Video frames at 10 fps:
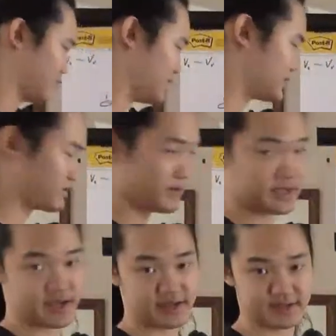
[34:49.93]
these 3
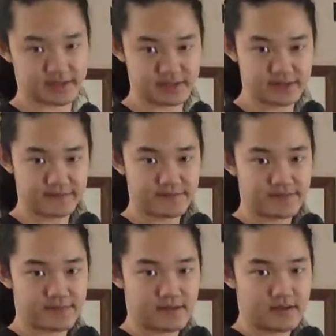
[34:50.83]
cases.
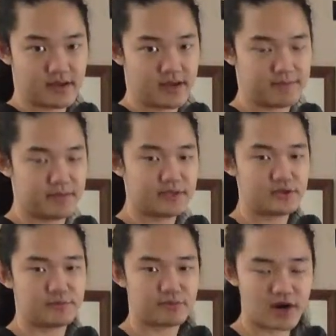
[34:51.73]
And
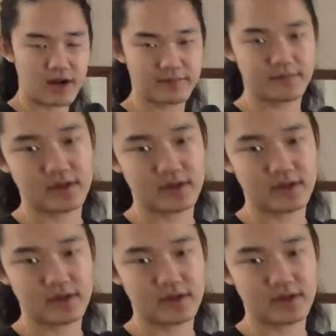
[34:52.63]
P2 prime